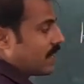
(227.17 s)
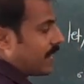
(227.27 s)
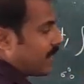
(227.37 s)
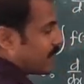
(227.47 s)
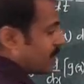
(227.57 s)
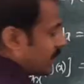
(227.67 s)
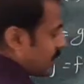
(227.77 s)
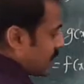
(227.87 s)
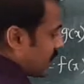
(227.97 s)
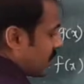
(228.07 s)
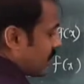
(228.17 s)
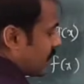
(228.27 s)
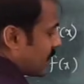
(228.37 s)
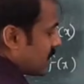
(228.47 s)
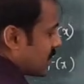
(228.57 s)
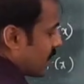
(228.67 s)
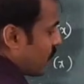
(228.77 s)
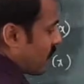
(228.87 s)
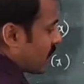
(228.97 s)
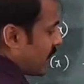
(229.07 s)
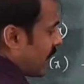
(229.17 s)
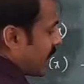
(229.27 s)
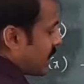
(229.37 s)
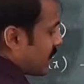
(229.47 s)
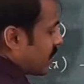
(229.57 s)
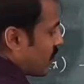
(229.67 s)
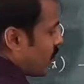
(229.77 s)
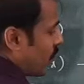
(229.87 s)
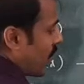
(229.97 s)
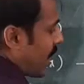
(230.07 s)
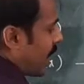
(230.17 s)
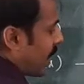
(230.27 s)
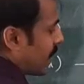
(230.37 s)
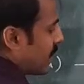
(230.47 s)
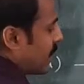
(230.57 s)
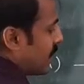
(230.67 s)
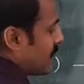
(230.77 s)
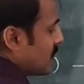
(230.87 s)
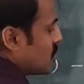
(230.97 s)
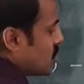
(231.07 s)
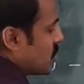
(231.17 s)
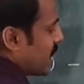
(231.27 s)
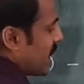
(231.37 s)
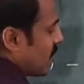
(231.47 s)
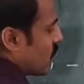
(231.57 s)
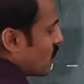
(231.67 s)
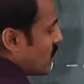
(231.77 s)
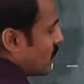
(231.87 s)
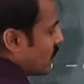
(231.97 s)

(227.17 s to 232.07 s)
and the reason for that by chain rule.